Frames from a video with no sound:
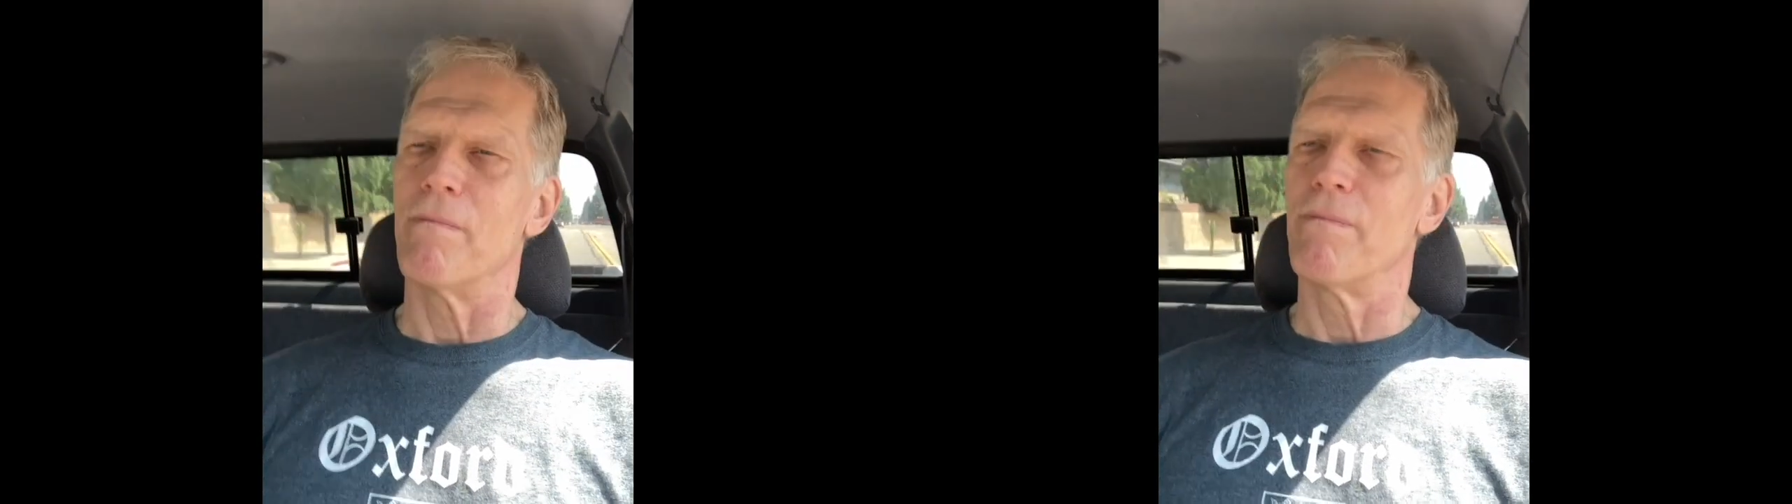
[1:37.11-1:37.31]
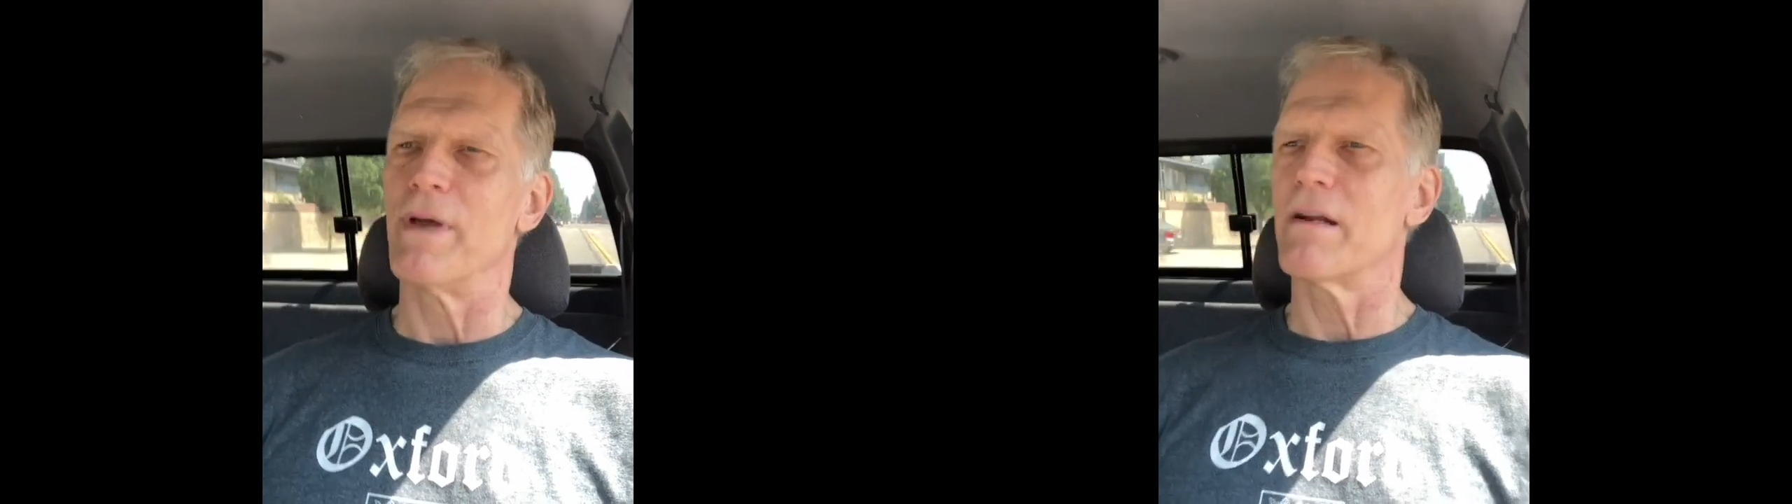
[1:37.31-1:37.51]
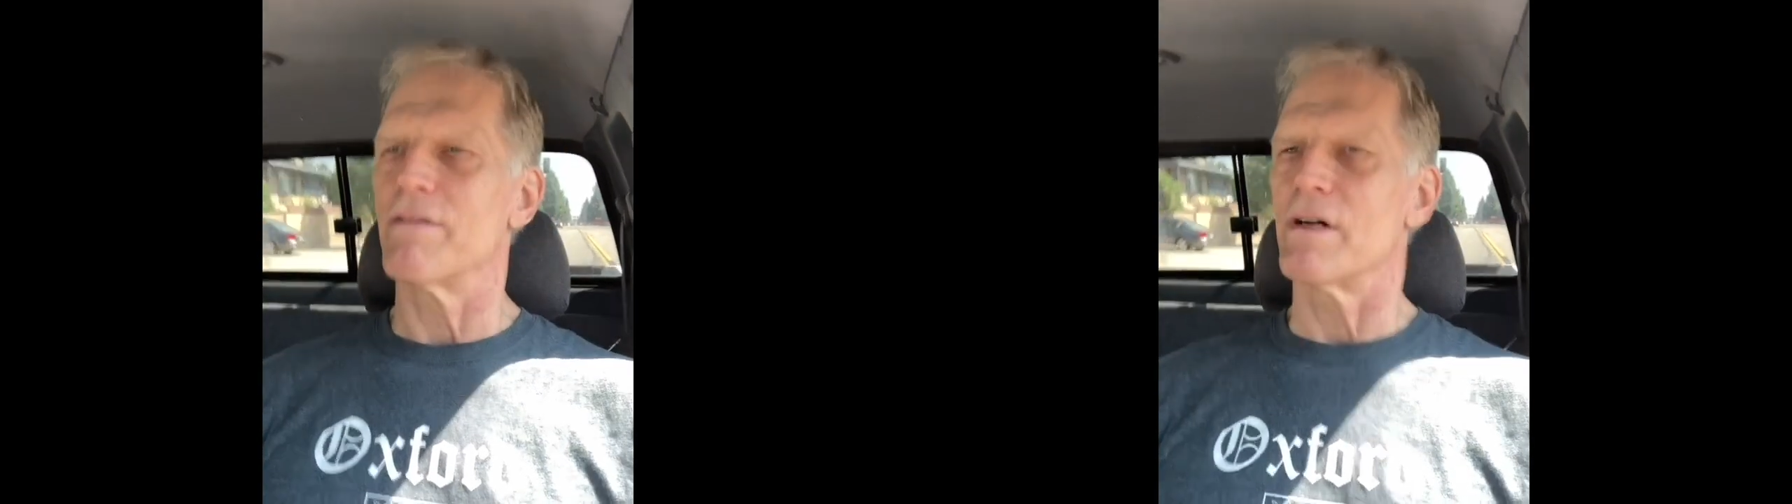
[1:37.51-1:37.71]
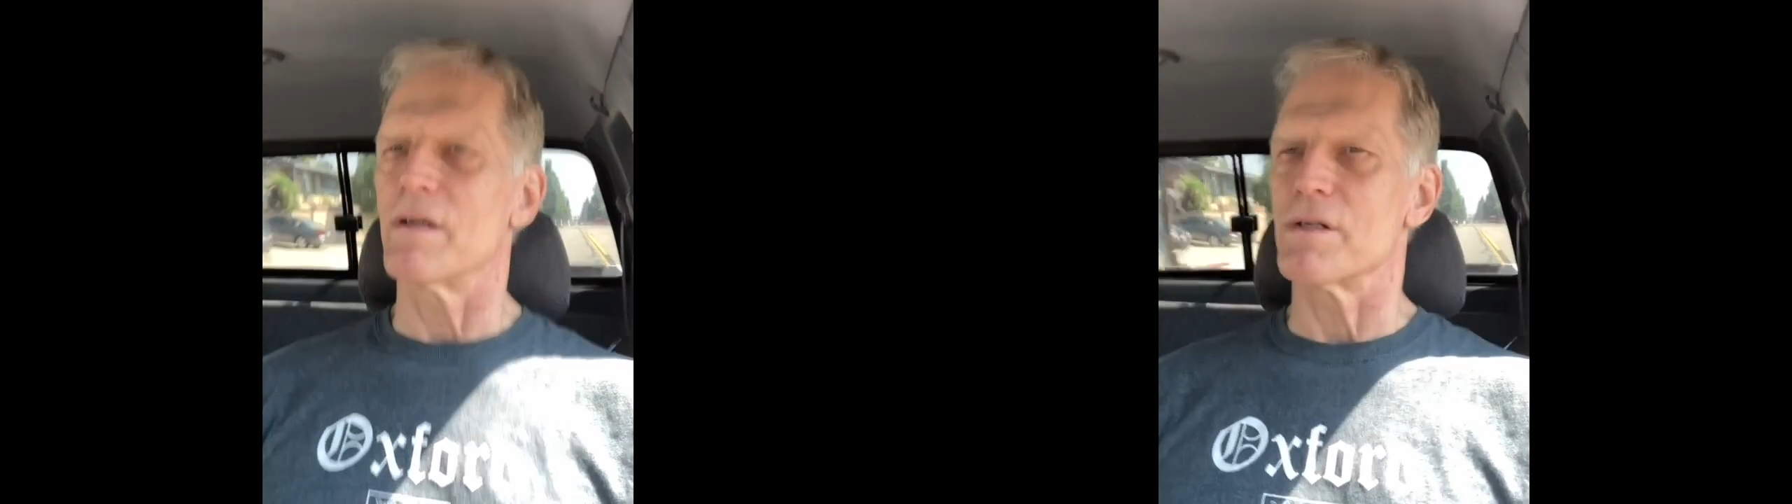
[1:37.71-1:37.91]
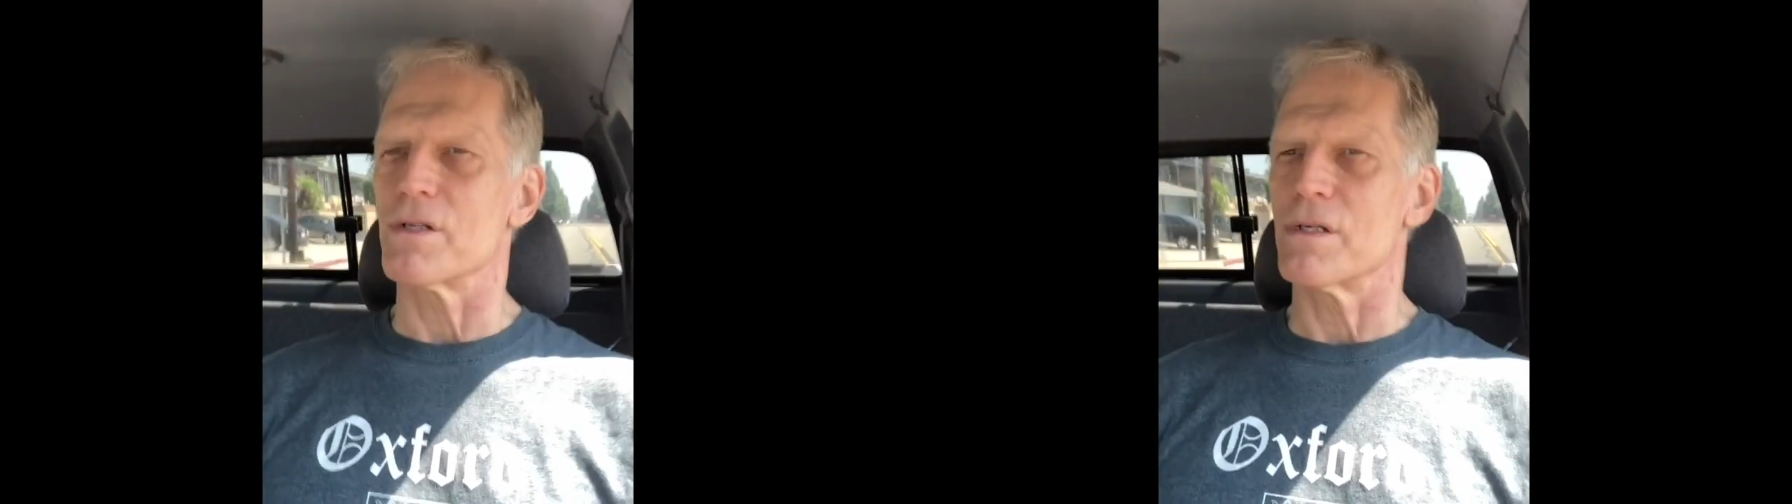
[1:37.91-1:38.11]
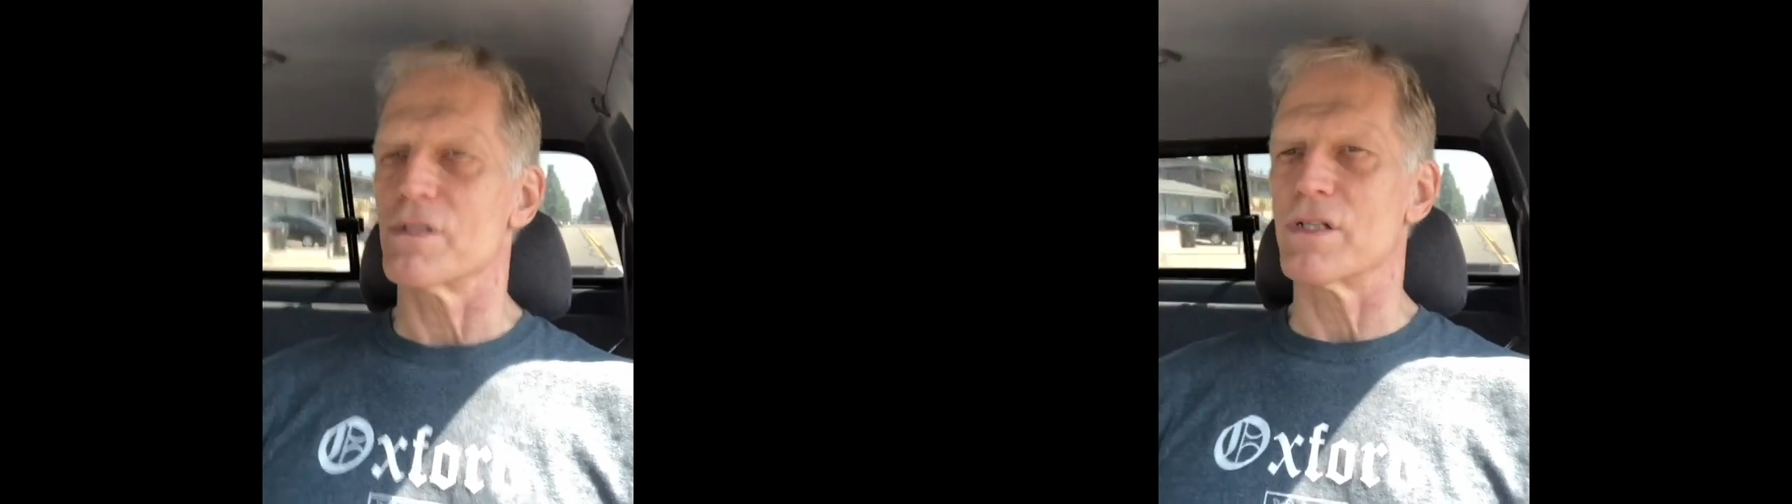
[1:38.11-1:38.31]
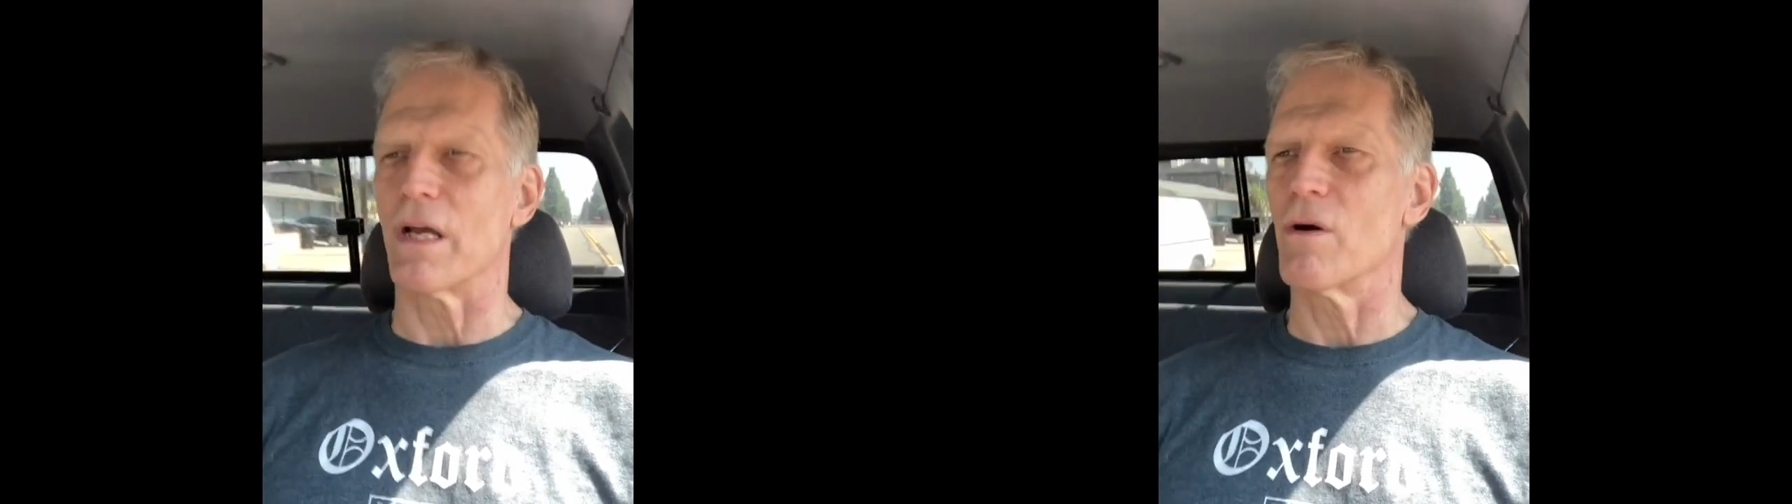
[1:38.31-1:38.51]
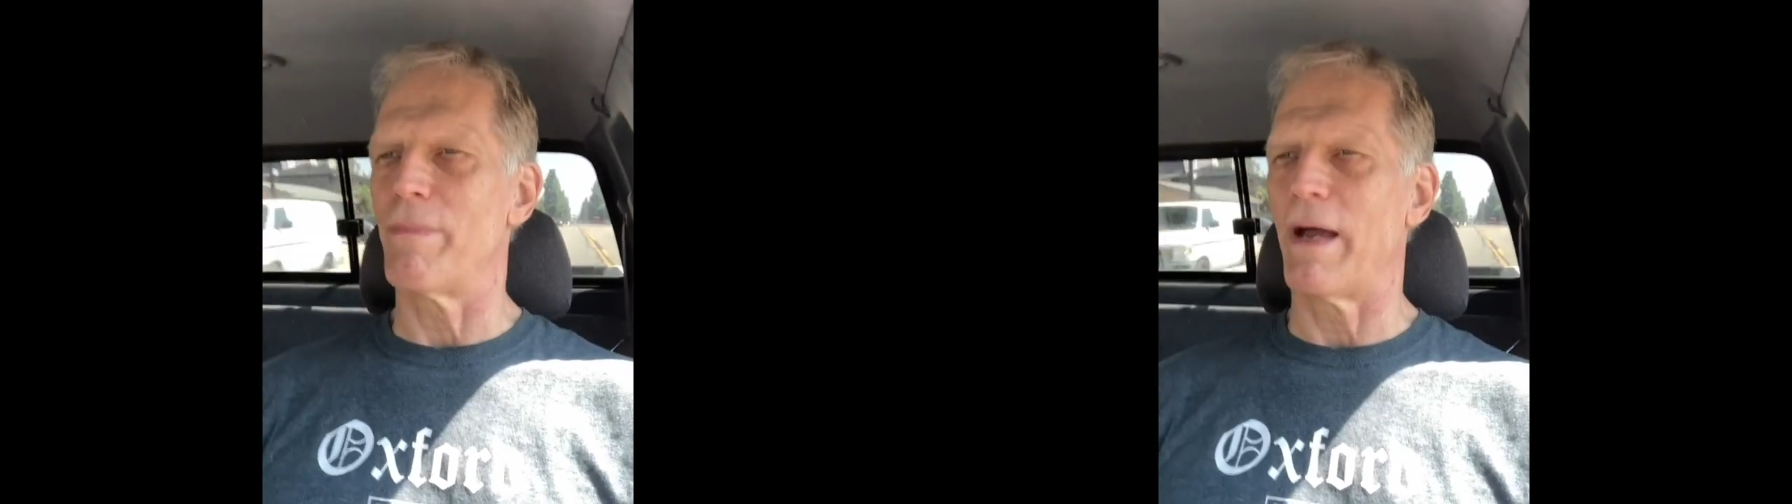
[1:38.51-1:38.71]
bit of a
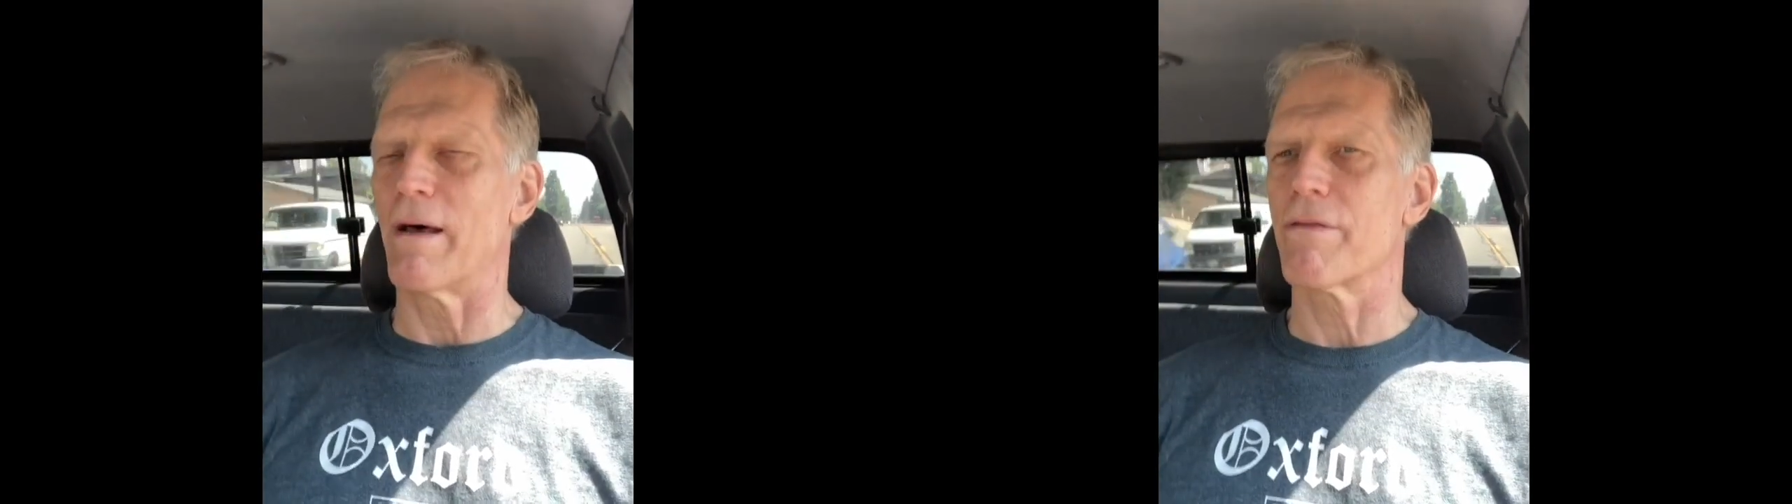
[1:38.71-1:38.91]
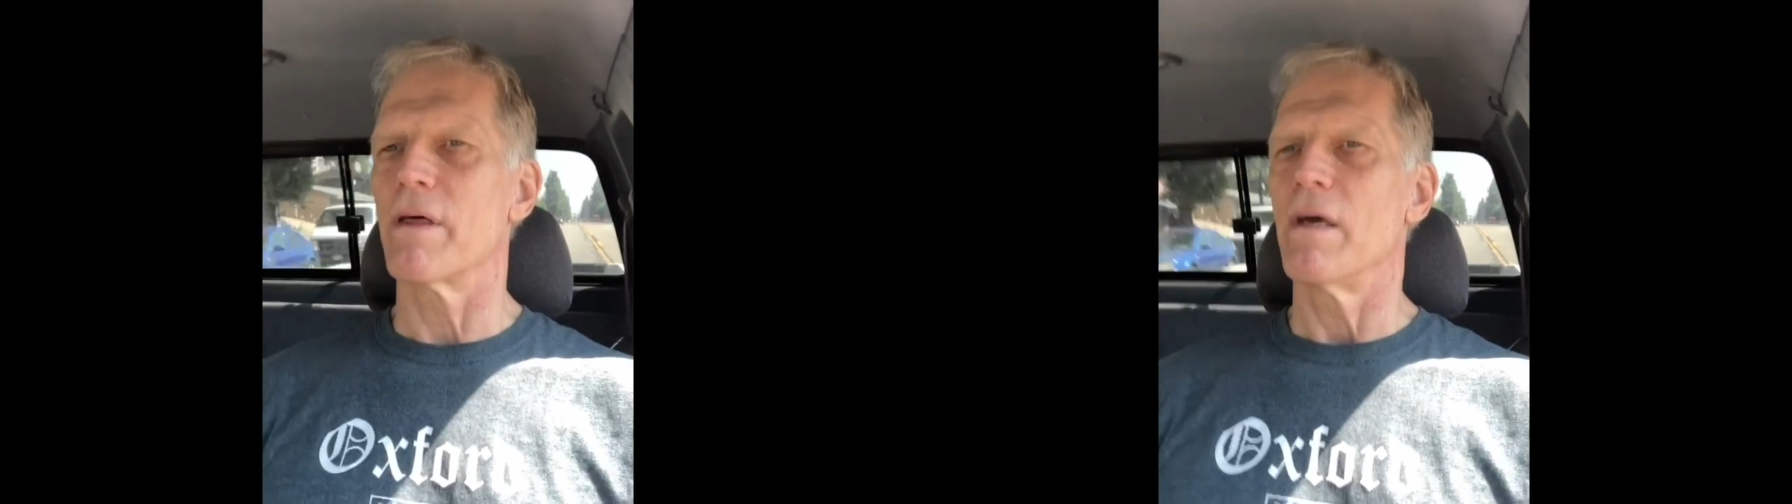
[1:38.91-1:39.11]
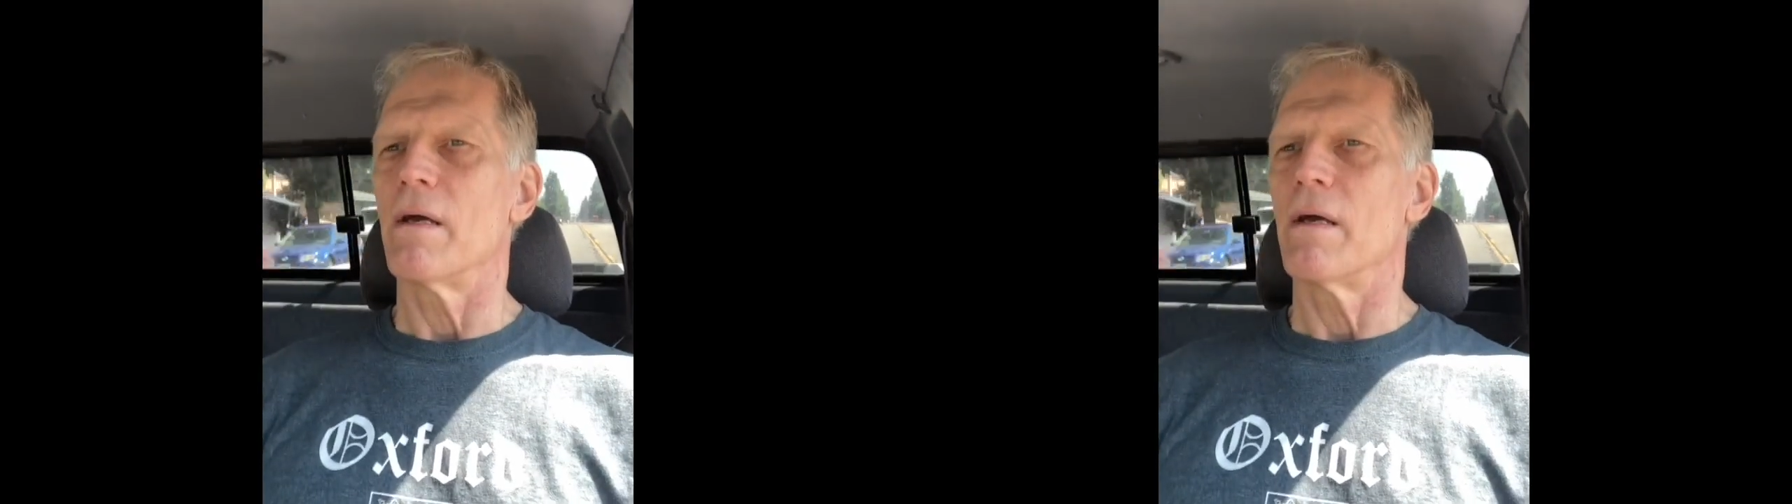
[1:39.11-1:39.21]
psychopath